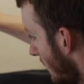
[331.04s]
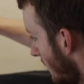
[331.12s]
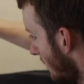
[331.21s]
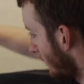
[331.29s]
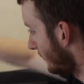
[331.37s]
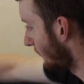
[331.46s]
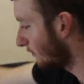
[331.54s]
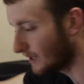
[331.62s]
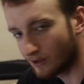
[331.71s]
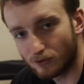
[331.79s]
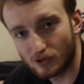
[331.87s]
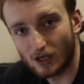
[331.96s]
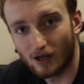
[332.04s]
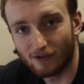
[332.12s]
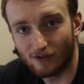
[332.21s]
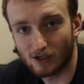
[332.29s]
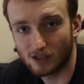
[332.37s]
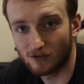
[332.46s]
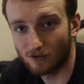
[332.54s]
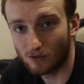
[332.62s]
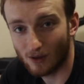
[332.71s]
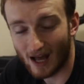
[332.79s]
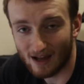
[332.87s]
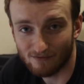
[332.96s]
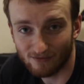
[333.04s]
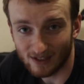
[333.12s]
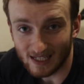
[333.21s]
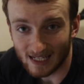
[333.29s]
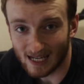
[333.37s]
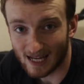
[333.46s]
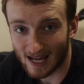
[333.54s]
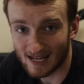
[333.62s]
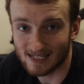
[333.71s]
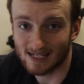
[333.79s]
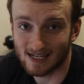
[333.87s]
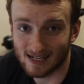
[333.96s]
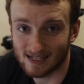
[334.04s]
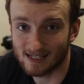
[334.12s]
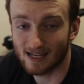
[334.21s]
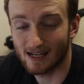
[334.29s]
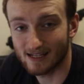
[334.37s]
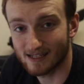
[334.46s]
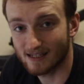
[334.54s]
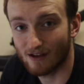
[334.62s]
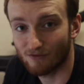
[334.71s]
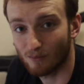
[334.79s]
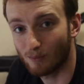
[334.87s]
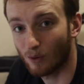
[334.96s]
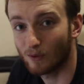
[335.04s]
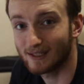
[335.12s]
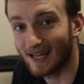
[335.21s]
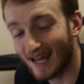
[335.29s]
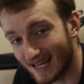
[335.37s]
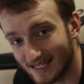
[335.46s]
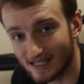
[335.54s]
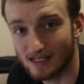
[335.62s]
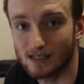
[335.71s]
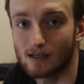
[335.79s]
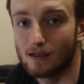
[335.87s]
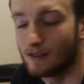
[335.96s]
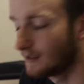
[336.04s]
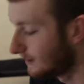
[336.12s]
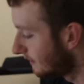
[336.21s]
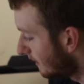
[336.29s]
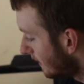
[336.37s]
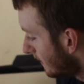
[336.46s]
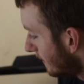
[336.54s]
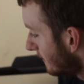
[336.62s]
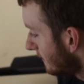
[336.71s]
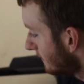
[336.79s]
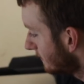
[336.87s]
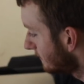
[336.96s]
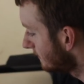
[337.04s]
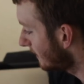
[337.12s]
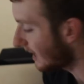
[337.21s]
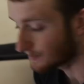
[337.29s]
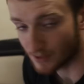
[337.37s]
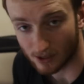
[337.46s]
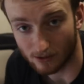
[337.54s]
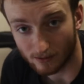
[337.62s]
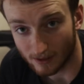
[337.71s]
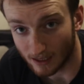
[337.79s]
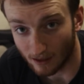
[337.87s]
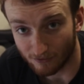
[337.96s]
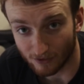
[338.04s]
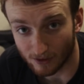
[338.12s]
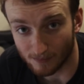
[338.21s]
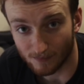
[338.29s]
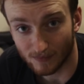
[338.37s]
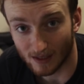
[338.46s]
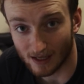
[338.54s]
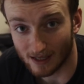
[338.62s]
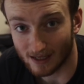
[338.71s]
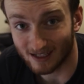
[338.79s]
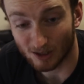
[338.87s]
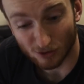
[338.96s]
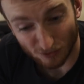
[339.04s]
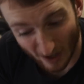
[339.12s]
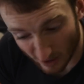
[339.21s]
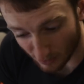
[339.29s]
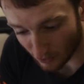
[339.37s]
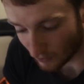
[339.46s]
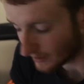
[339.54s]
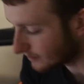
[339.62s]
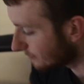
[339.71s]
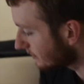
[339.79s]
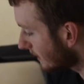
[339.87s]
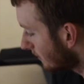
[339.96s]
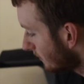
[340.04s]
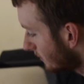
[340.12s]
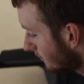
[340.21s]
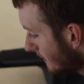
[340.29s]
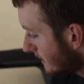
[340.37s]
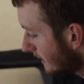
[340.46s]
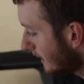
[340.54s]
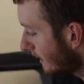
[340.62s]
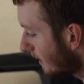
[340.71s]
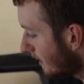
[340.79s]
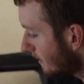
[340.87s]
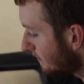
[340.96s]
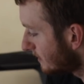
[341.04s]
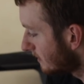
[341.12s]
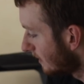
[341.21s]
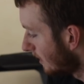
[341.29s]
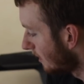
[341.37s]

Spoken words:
the wheels. First of all, MV SES 7.8s. Absolutely love them. They're incredible wheels. They've got the Chris King hubs,